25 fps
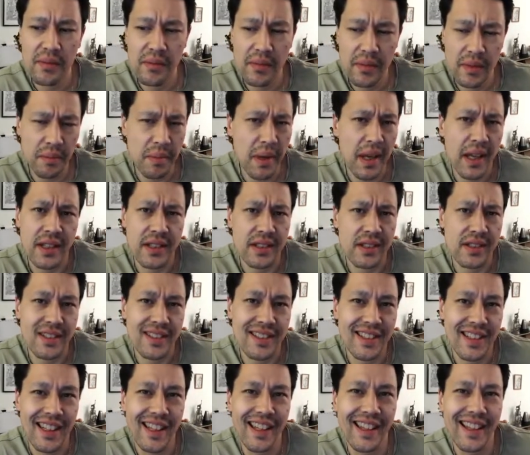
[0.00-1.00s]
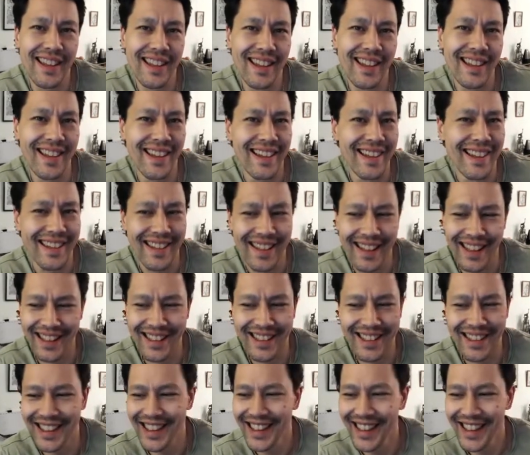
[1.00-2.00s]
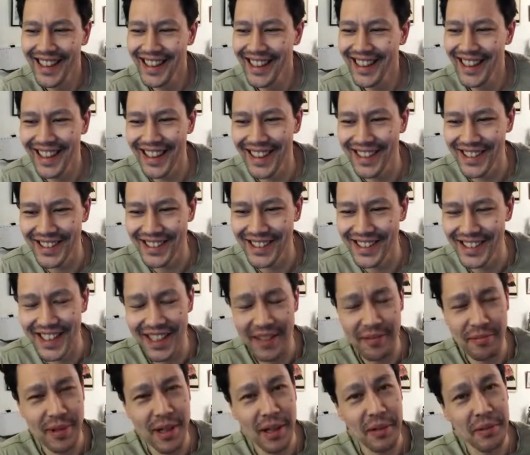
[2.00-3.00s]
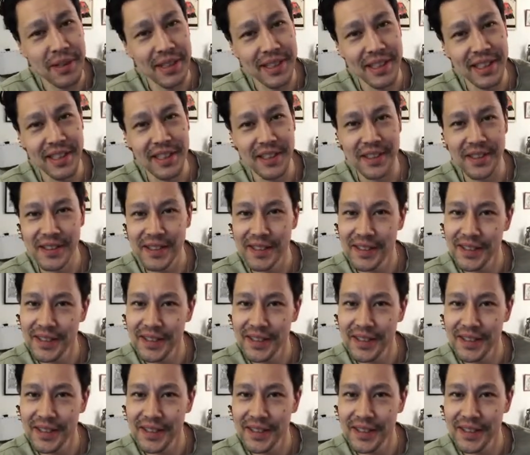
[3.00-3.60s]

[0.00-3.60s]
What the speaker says: masks. It's just I probably said this